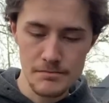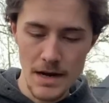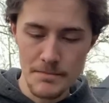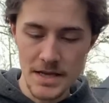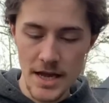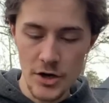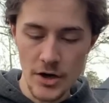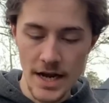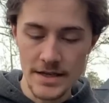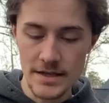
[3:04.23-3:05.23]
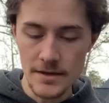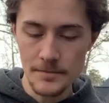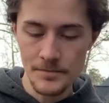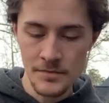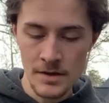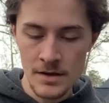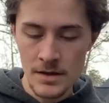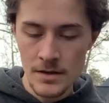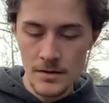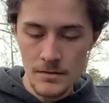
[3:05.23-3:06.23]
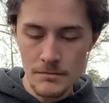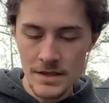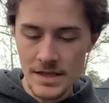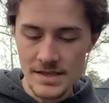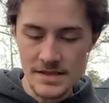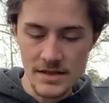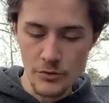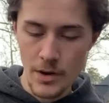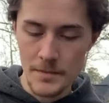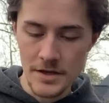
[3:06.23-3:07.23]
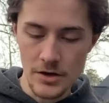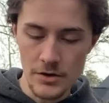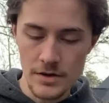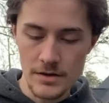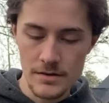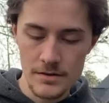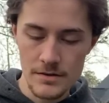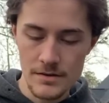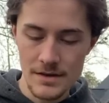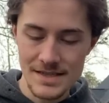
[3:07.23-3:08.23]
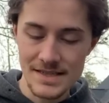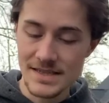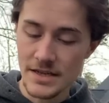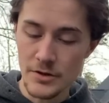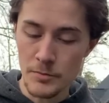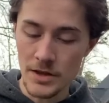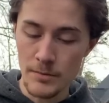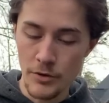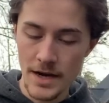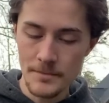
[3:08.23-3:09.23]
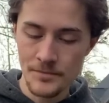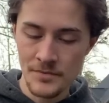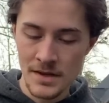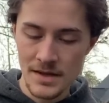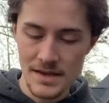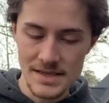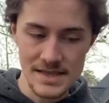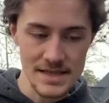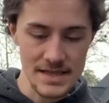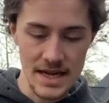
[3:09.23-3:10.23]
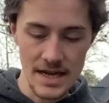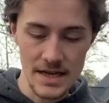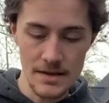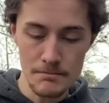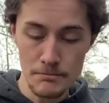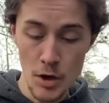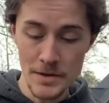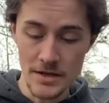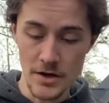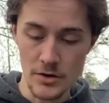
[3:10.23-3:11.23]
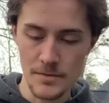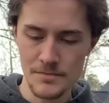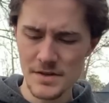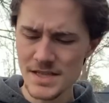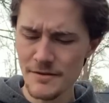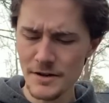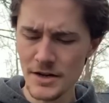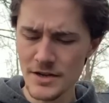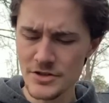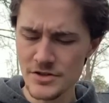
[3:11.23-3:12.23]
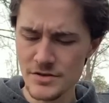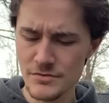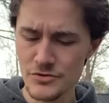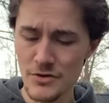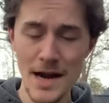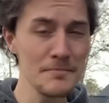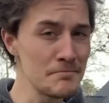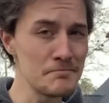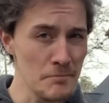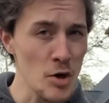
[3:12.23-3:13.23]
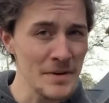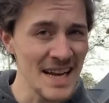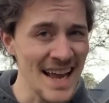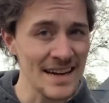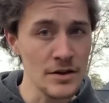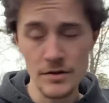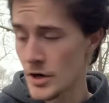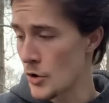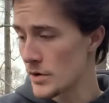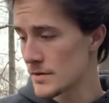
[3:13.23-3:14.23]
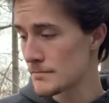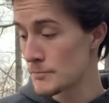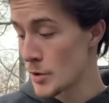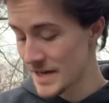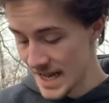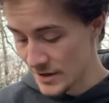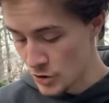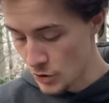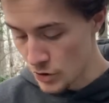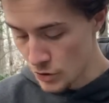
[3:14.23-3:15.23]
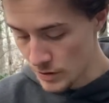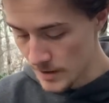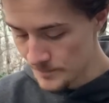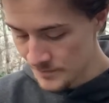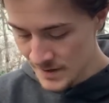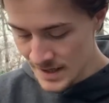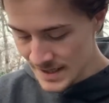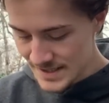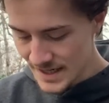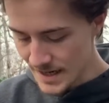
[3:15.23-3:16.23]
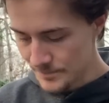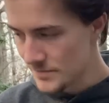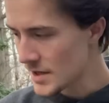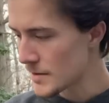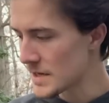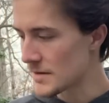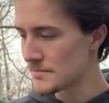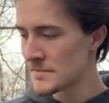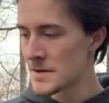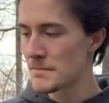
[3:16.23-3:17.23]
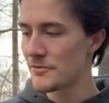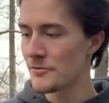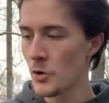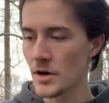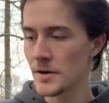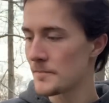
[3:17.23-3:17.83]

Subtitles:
might be a good idea, but this isn't a rum and Coke. This isn't Cuba Libre. This is a bourbon and Coke. So I figured I'd just try bourbon and Coke, bourbon and Coca-Cola today. Oh man, my fork.